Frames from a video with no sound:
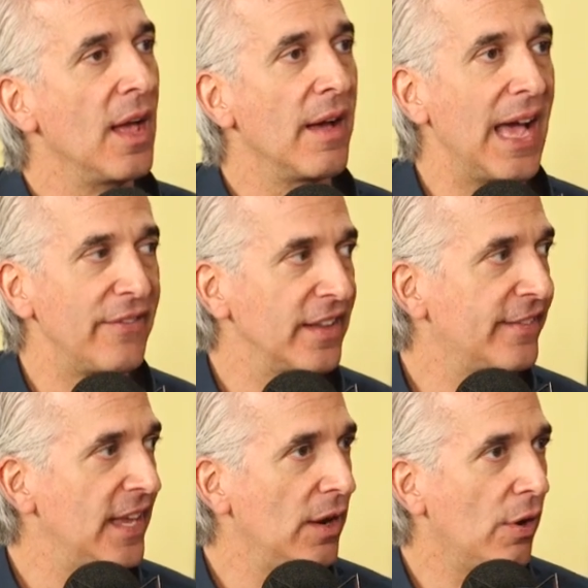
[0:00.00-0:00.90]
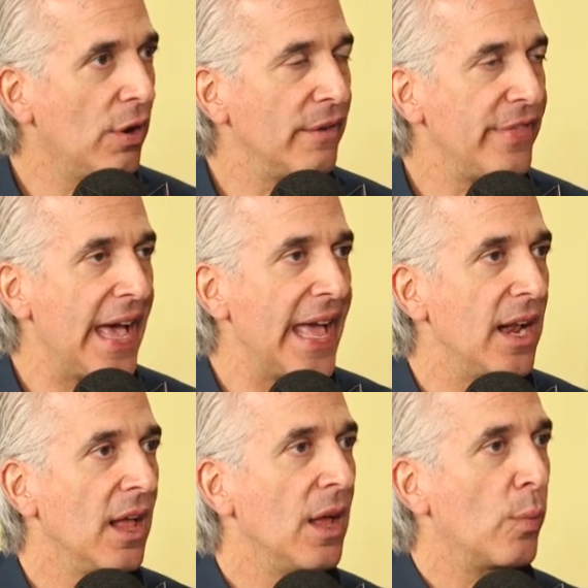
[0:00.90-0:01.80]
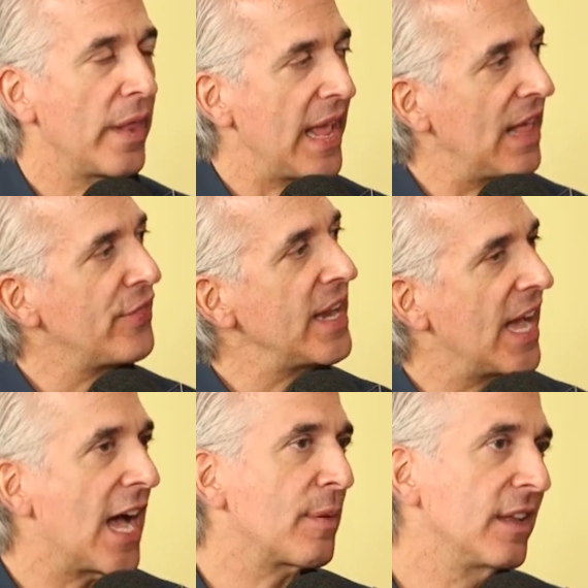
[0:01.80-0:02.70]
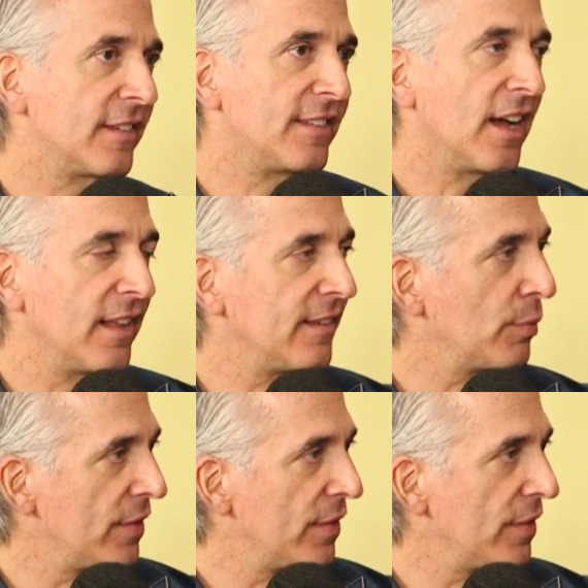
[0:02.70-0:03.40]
Having said all of that, what Anthony Hopkins does